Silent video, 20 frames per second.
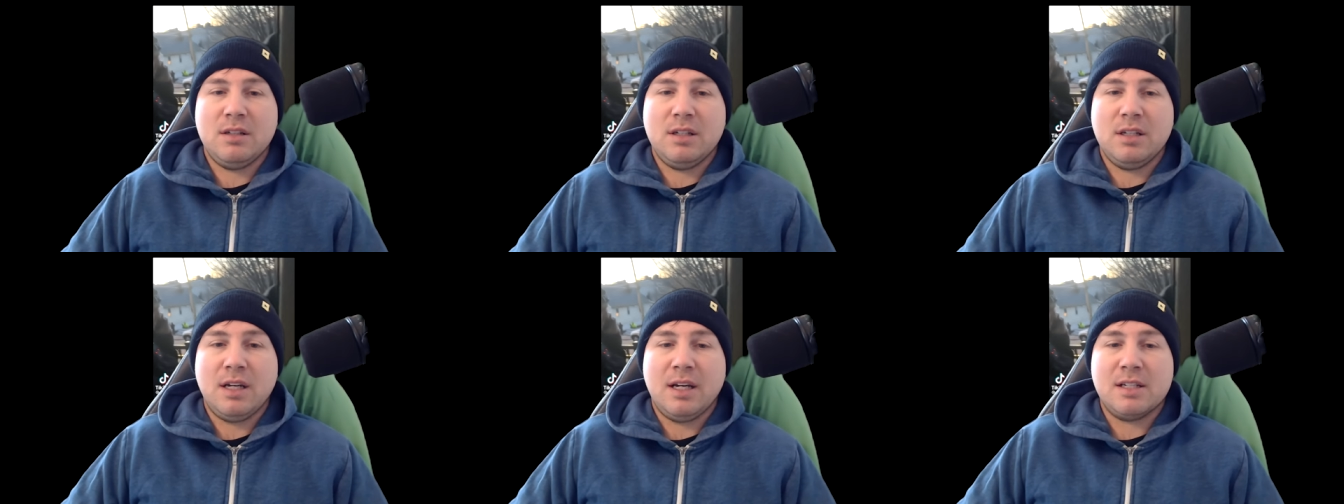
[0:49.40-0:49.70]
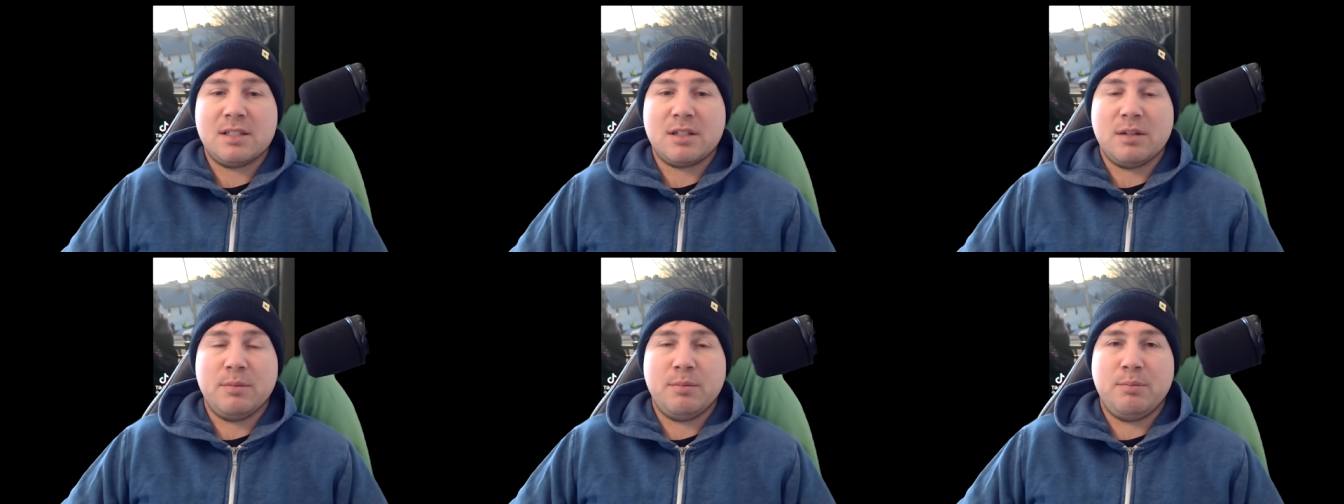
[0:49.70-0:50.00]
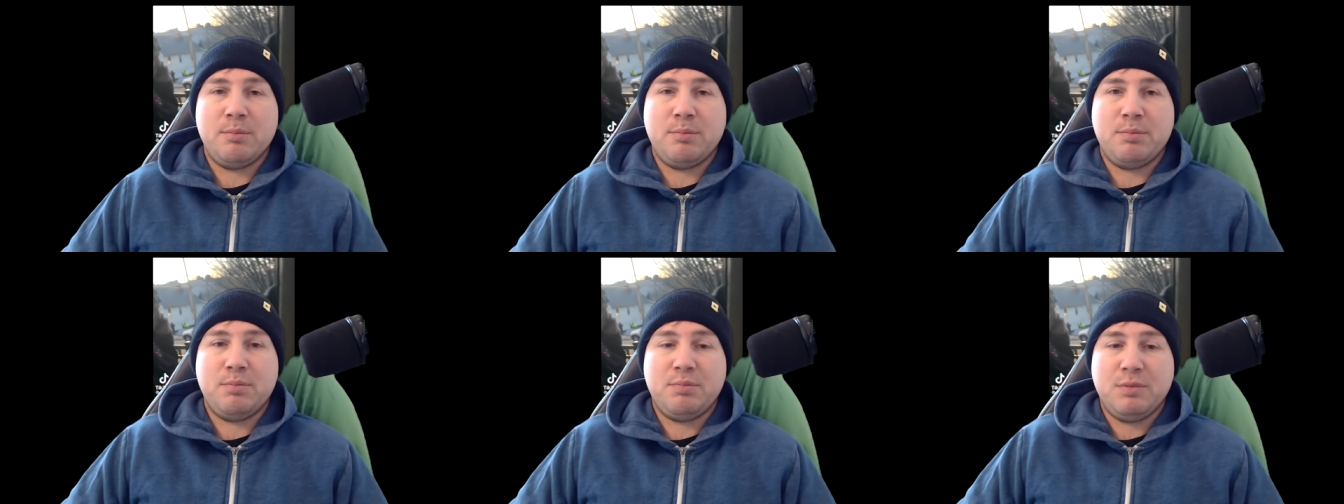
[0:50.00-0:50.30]
has a
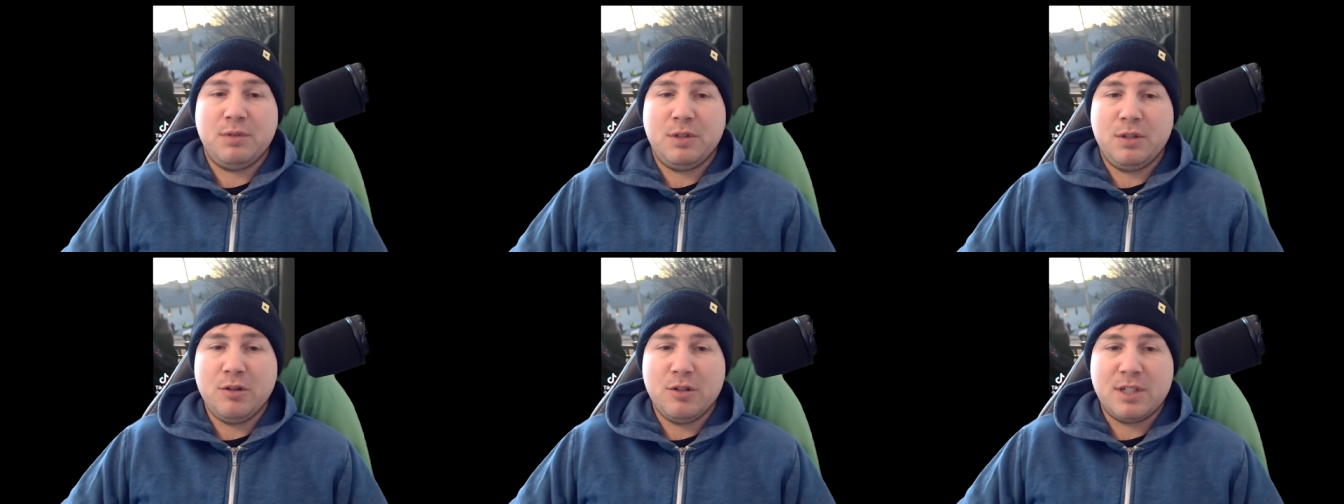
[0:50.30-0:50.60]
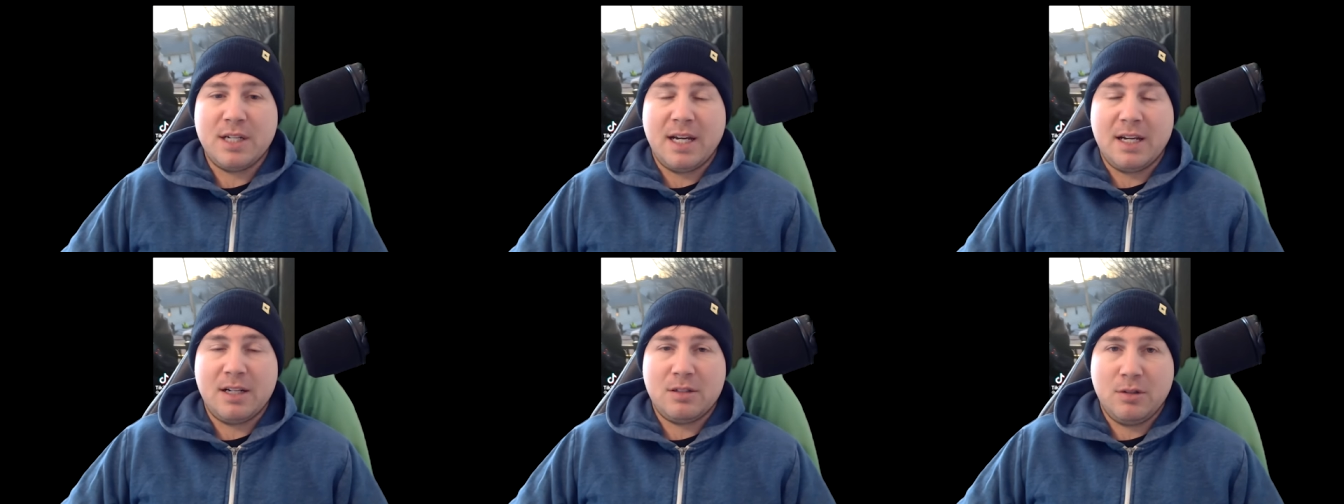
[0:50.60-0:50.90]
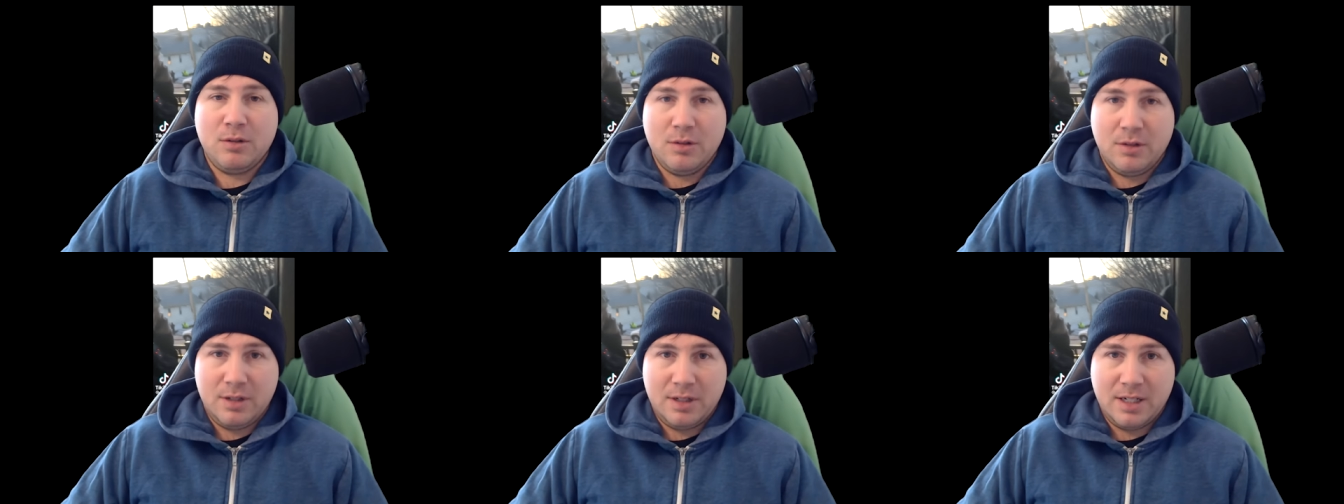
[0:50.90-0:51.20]
huge
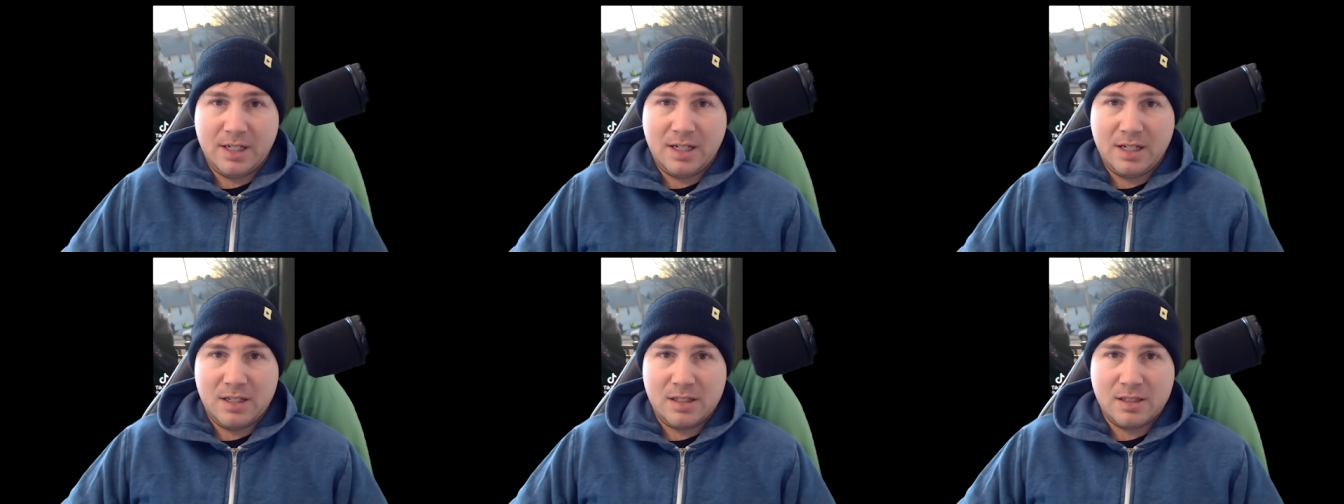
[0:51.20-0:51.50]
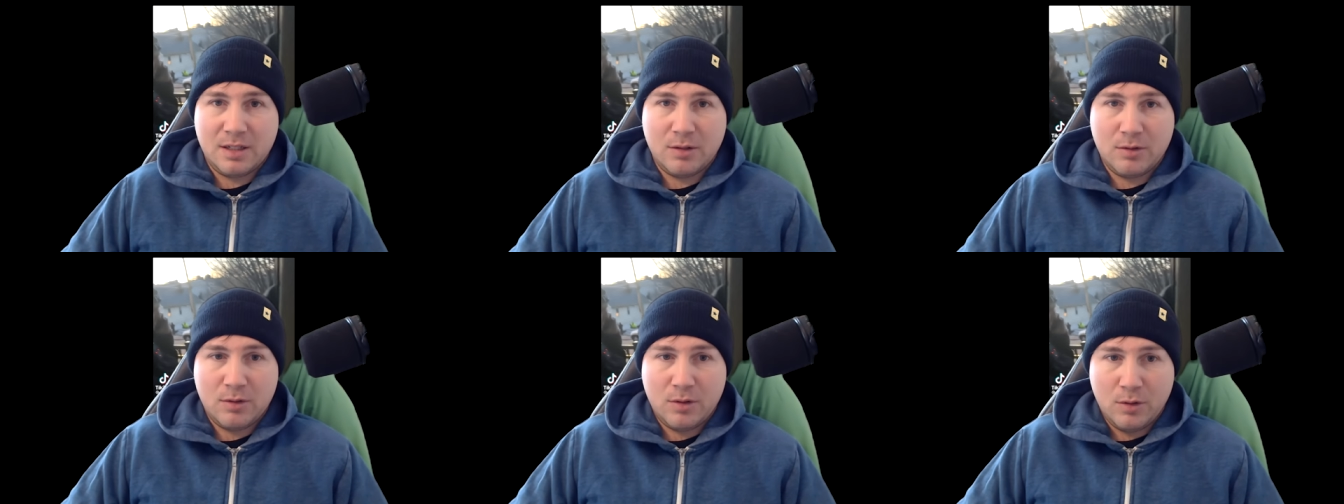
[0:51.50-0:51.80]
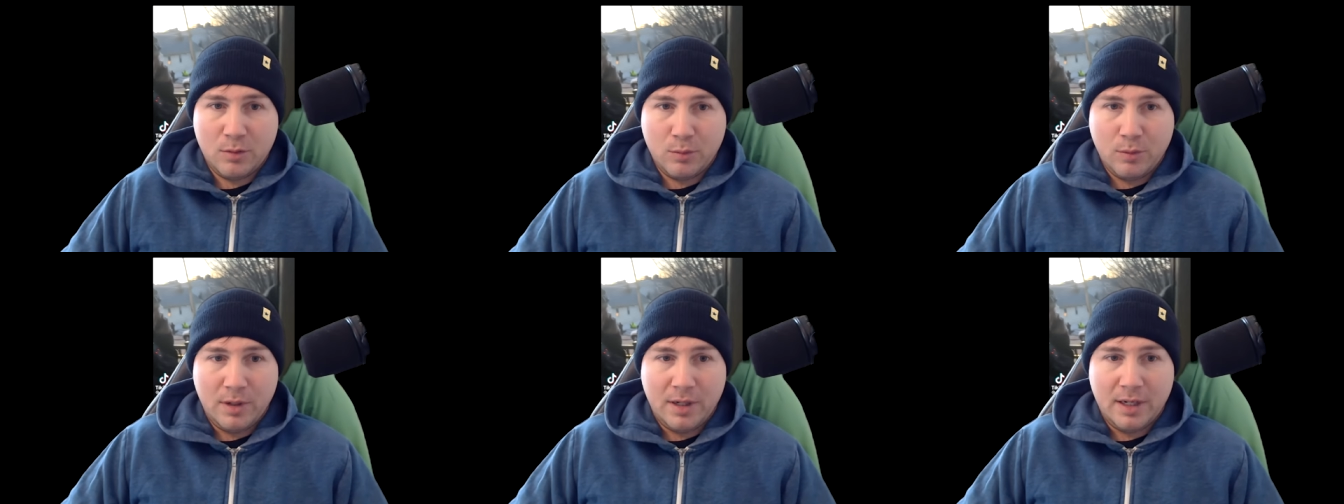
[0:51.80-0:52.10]
attitude on her hands. I don't
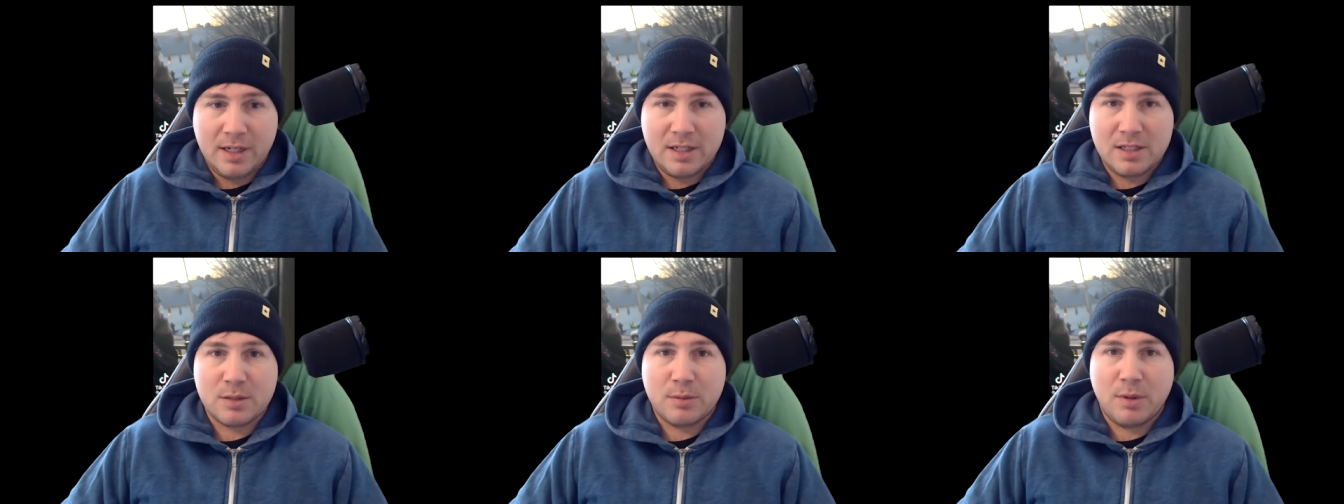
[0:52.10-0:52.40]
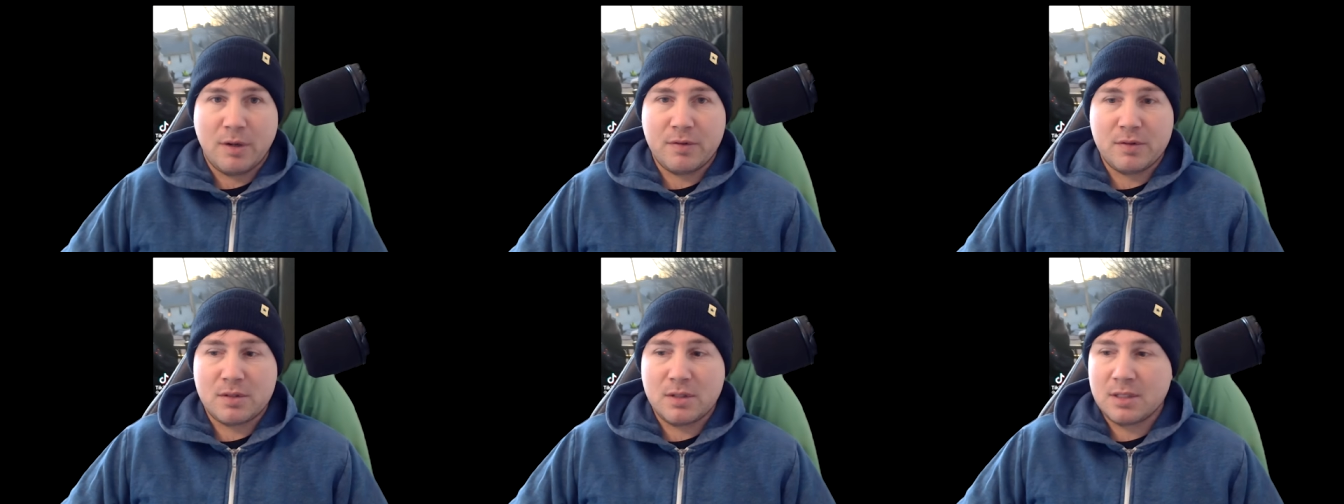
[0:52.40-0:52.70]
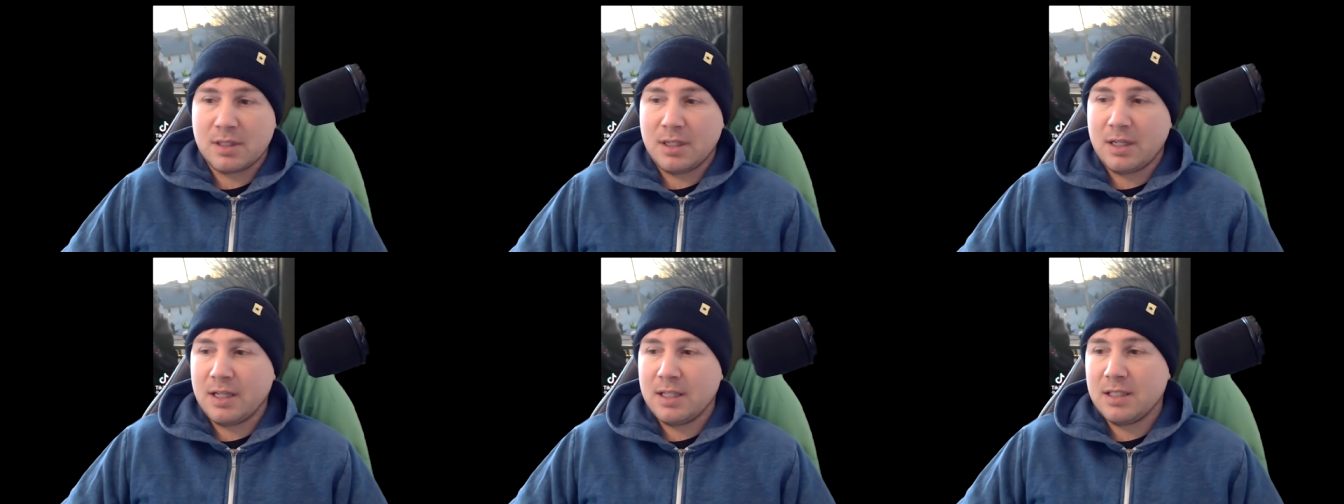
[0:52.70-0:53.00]
know why some
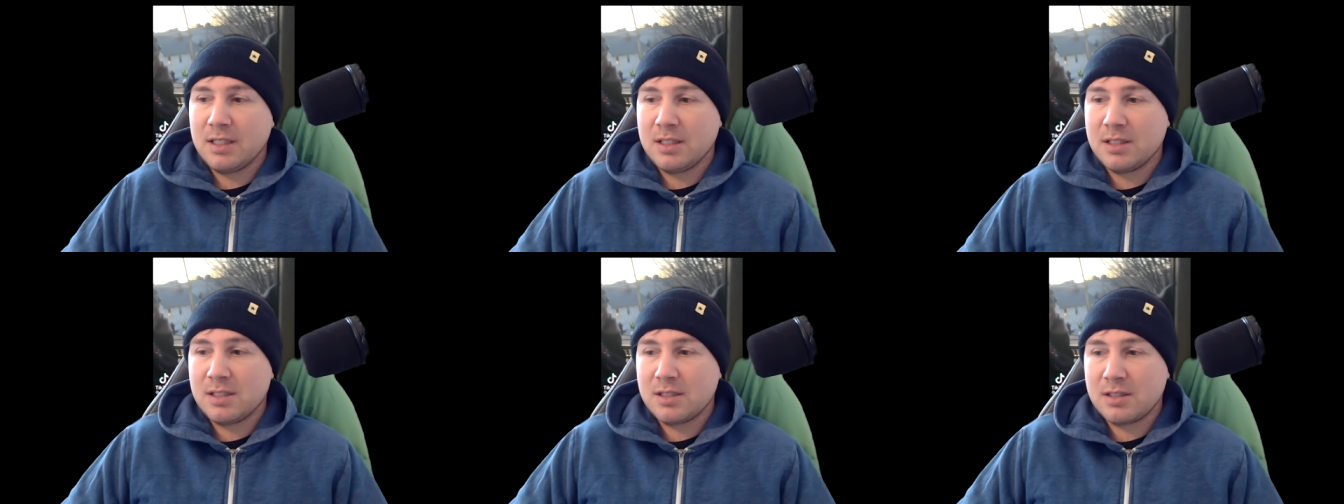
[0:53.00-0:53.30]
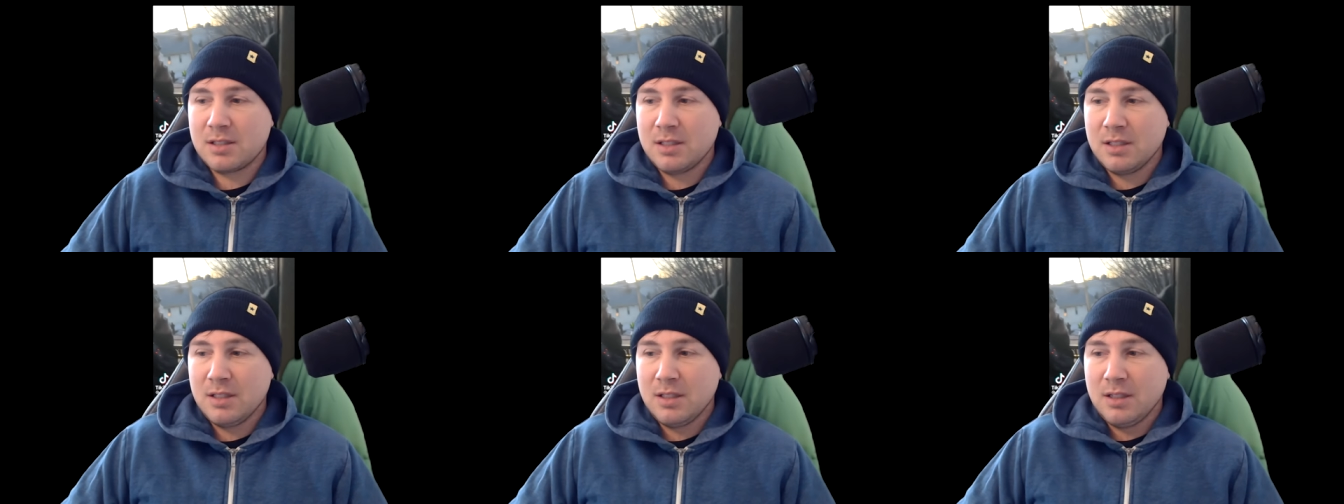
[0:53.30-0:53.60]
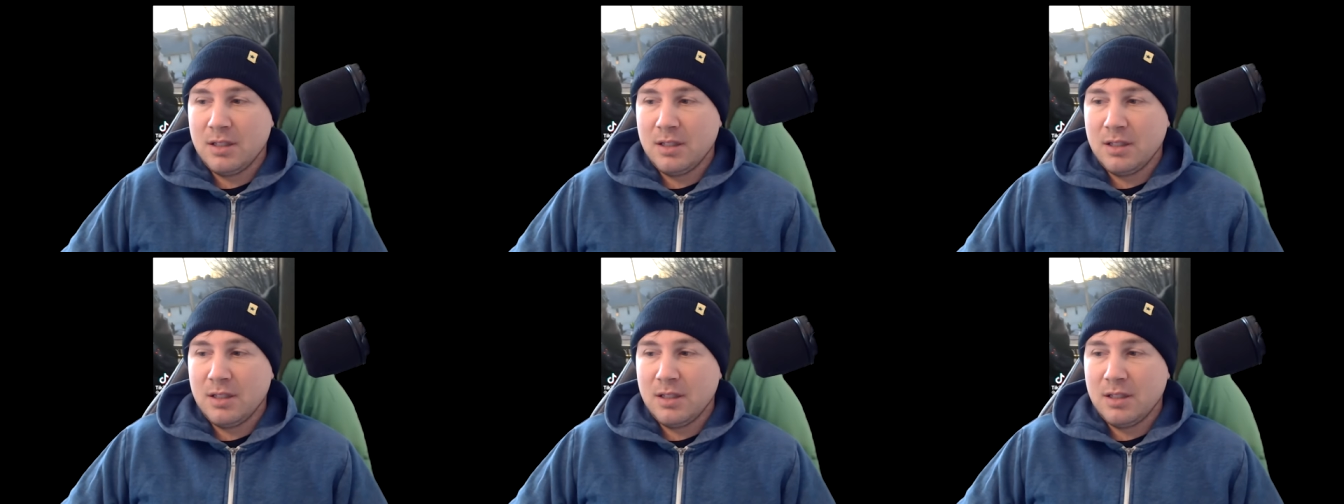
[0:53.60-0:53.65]
officers are like this.